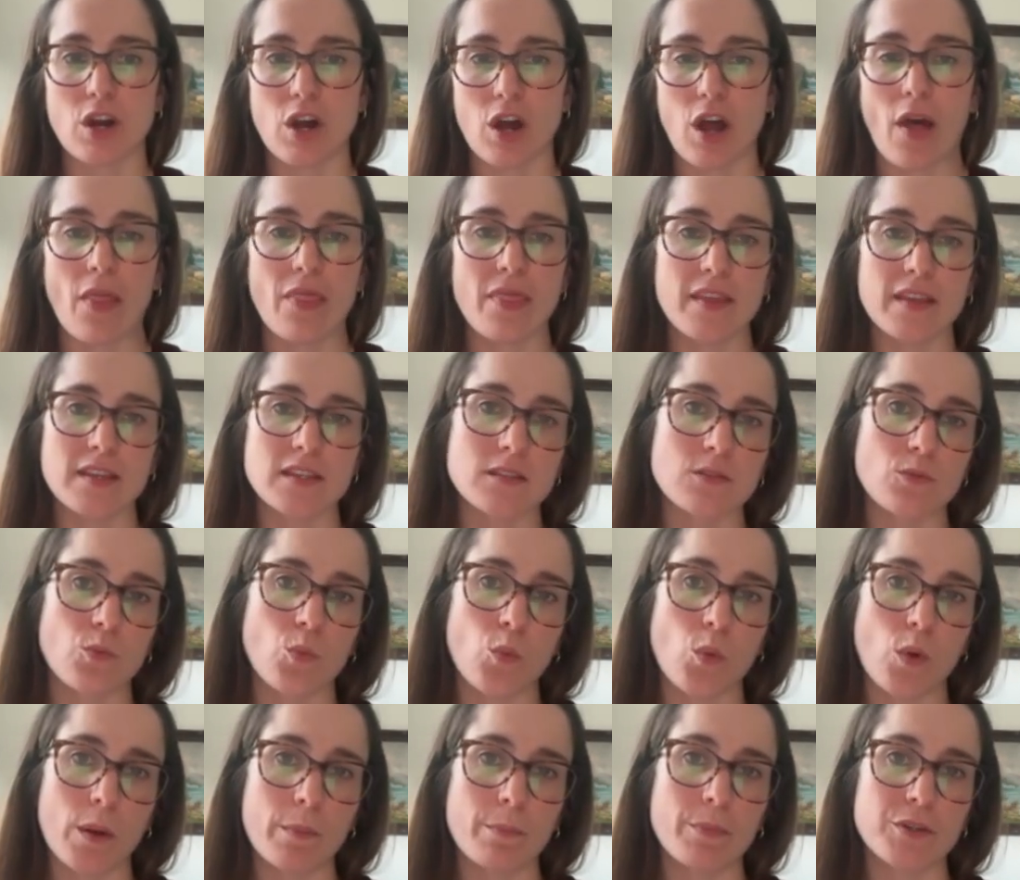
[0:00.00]
on this
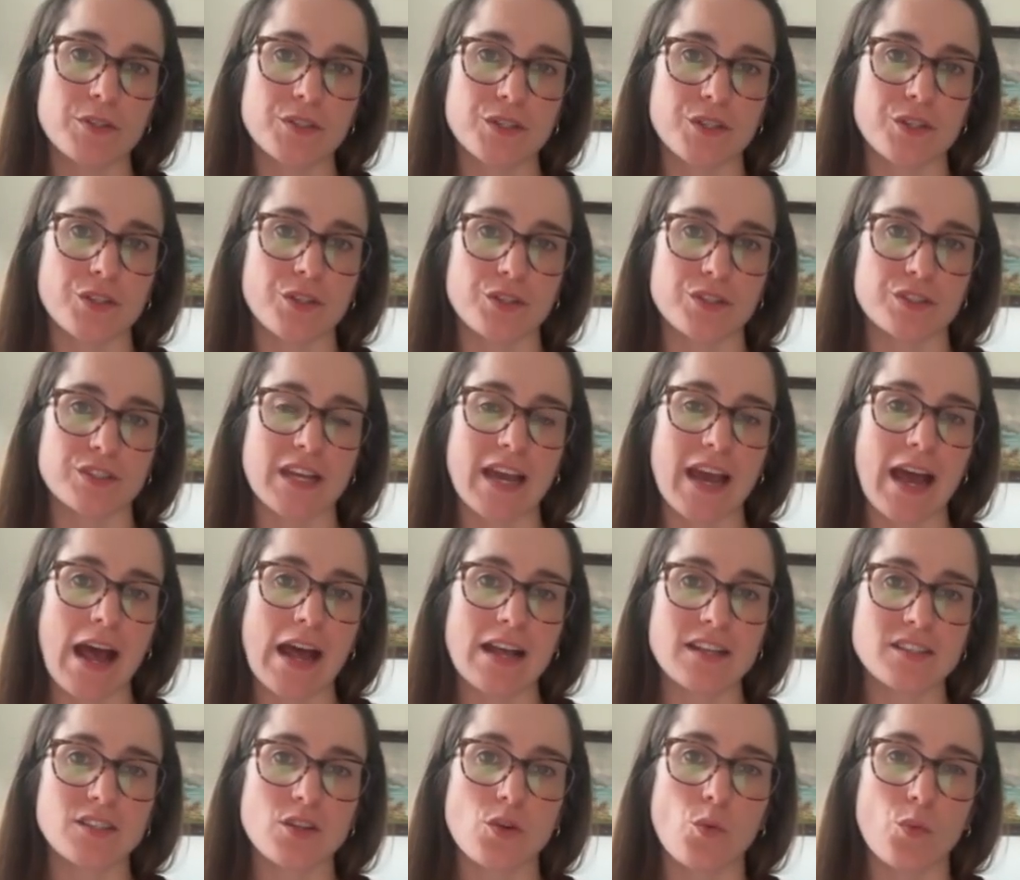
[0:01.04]
one particular
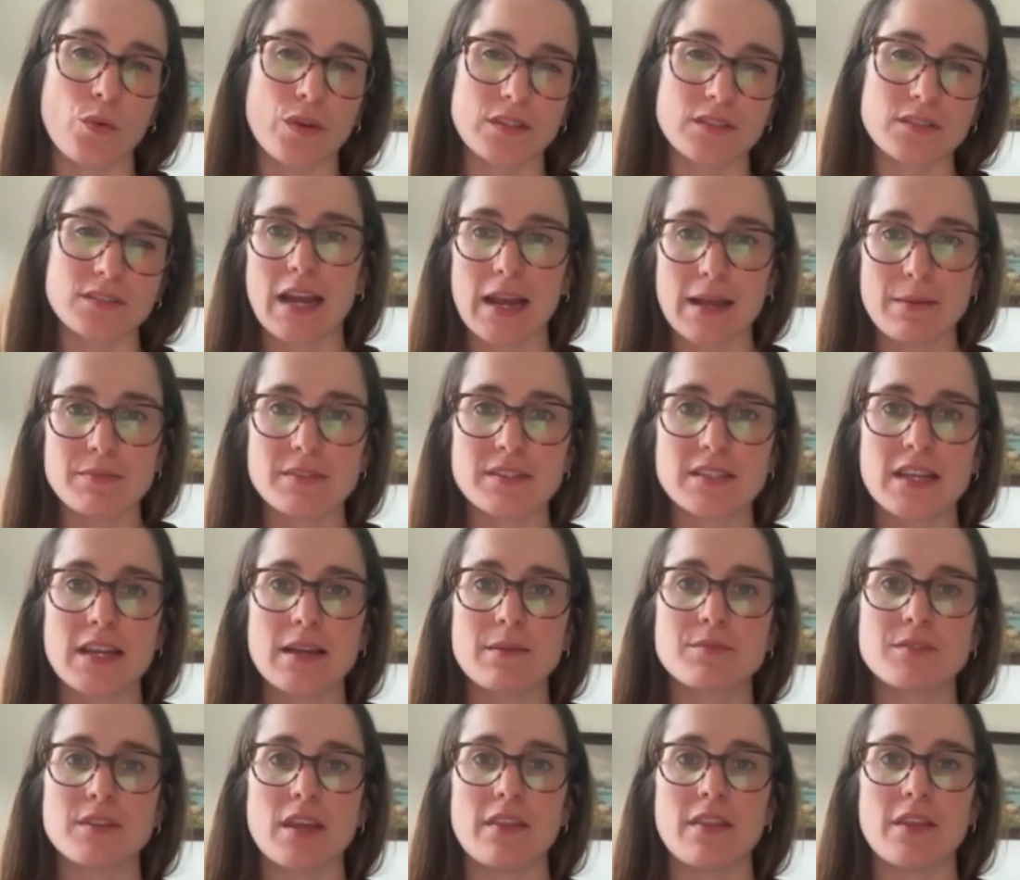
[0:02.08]
task with
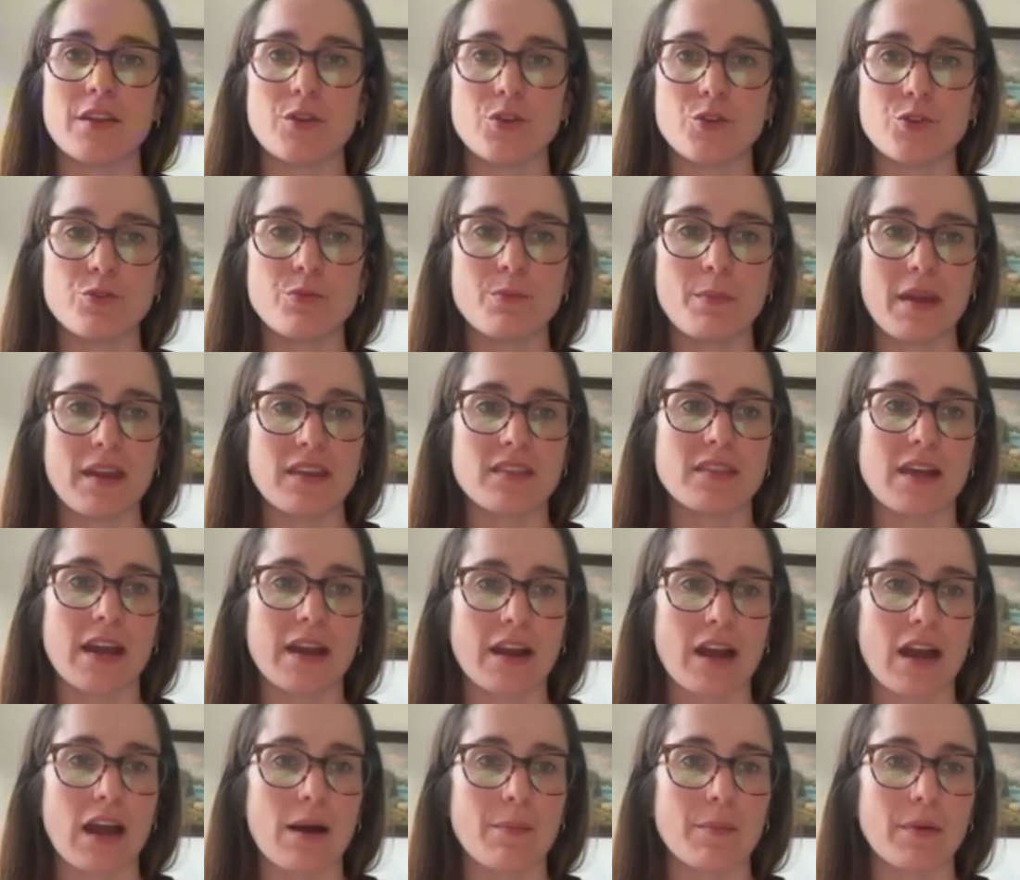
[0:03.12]
timestamps and then who made
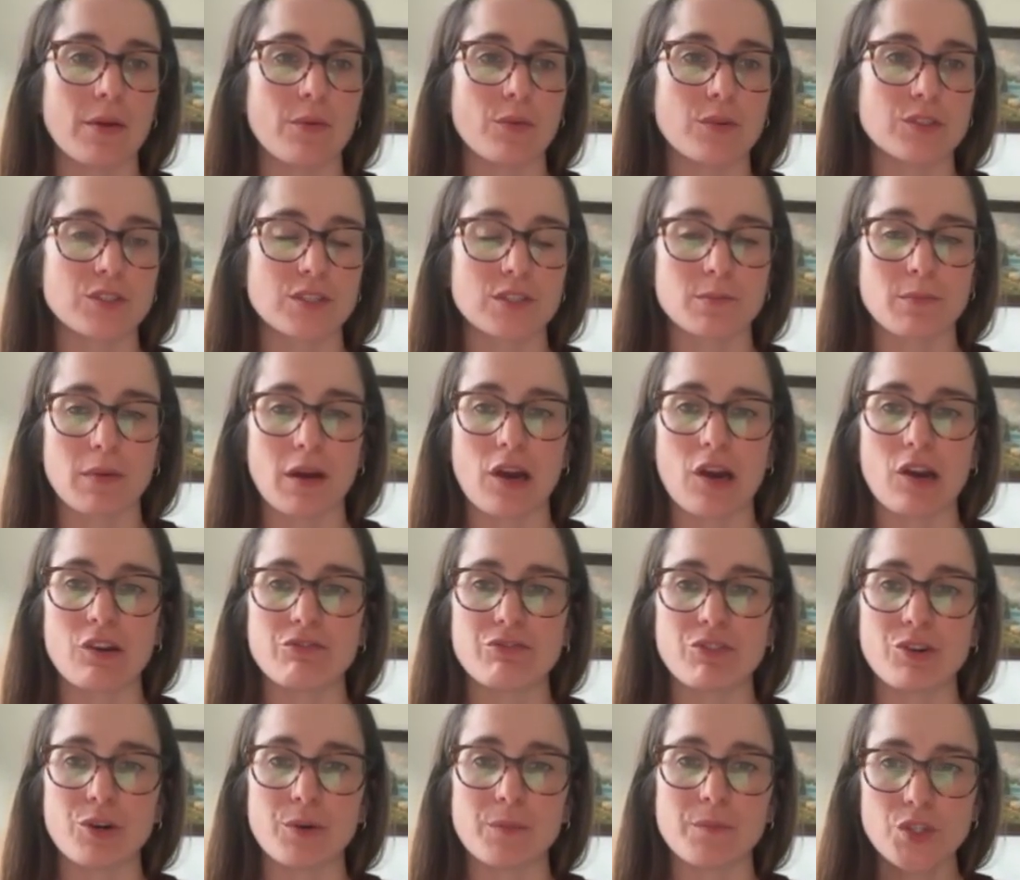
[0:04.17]
that comment, which is
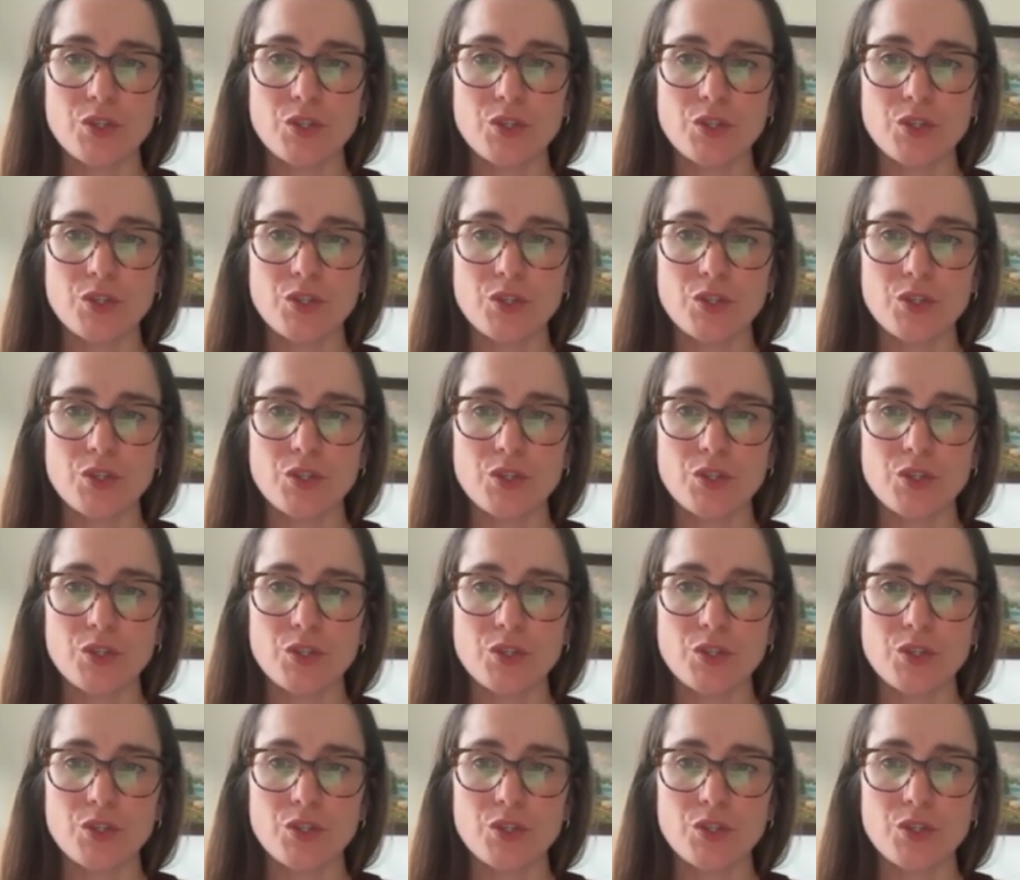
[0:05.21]
powerful.